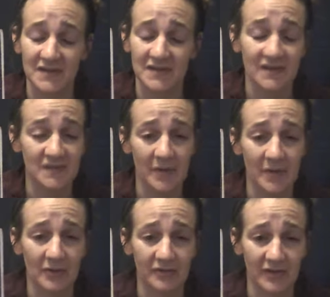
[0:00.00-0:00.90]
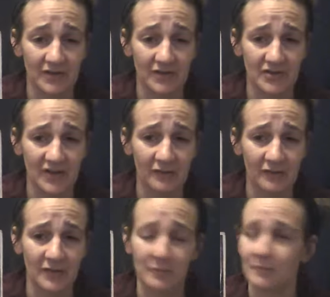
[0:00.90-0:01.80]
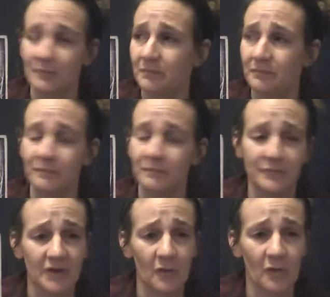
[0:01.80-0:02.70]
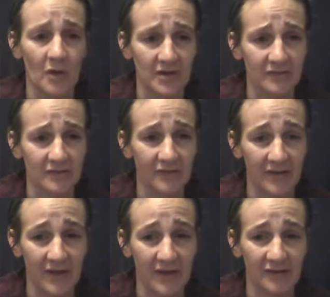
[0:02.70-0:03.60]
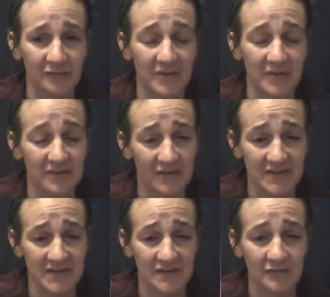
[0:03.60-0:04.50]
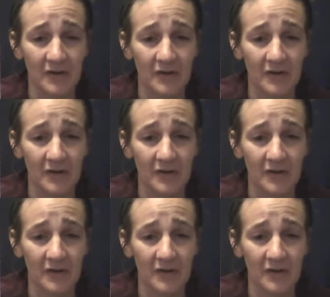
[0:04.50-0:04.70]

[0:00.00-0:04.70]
It is about defending yourself and, walking the fine line of being defensive.